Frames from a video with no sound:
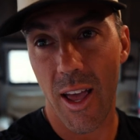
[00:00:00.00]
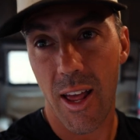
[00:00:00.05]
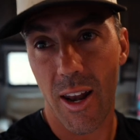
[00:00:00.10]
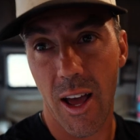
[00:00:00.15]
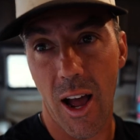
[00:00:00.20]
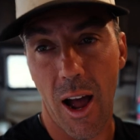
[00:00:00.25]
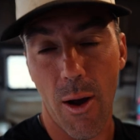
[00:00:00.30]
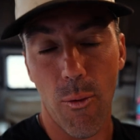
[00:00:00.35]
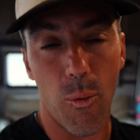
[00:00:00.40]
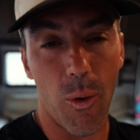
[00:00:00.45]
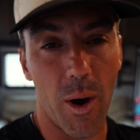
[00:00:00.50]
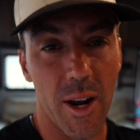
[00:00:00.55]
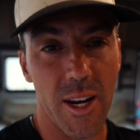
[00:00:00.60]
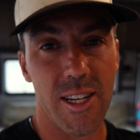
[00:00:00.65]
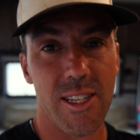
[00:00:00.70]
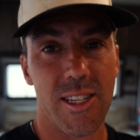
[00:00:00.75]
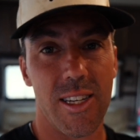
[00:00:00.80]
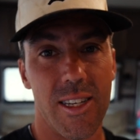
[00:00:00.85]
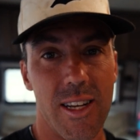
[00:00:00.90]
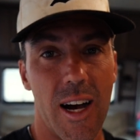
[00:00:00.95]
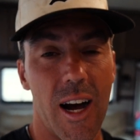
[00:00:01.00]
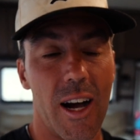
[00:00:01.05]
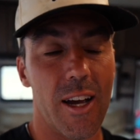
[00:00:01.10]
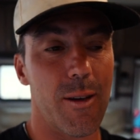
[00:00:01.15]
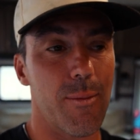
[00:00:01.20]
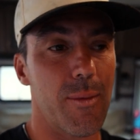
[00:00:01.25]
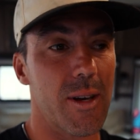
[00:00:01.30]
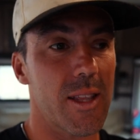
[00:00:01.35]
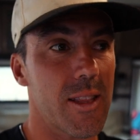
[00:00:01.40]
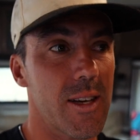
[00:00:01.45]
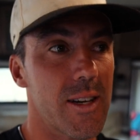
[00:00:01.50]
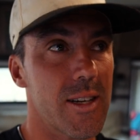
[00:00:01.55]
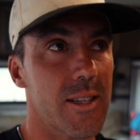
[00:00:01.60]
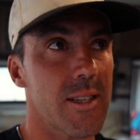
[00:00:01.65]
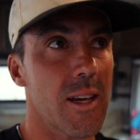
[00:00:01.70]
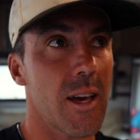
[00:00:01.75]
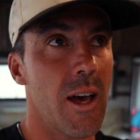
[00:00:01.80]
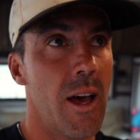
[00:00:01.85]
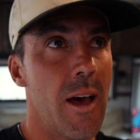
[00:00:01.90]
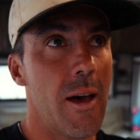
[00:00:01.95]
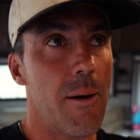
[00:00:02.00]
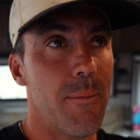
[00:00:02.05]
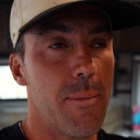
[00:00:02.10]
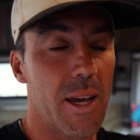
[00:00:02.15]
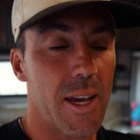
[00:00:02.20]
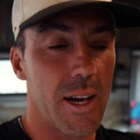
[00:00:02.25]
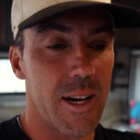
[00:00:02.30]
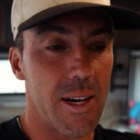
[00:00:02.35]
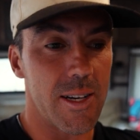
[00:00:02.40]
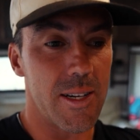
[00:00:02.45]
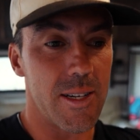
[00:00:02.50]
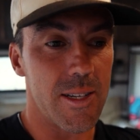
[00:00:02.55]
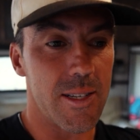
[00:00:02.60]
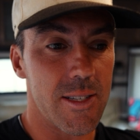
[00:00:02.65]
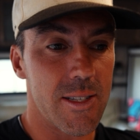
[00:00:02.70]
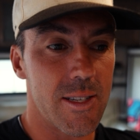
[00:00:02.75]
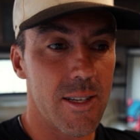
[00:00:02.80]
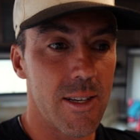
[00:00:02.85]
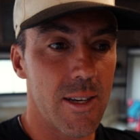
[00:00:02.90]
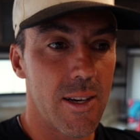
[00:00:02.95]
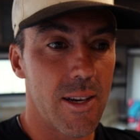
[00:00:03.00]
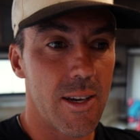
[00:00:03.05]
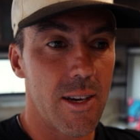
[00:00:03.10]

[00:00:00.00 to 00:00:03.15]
And I wanted to document this because